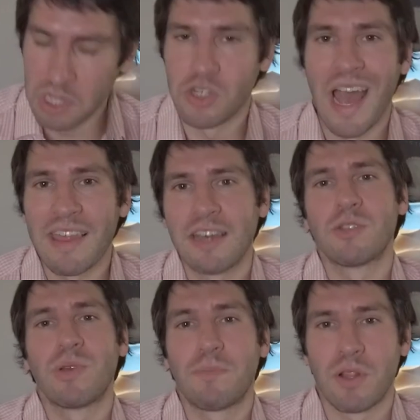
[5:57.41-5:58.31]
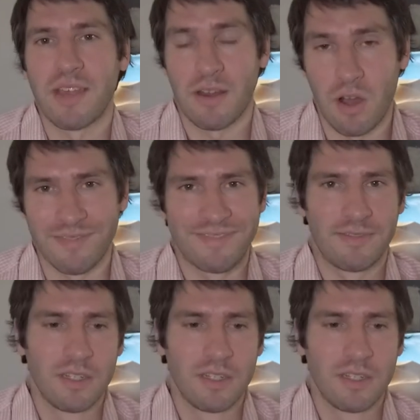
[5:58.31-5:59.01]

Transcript: So how the hell did we pull that off,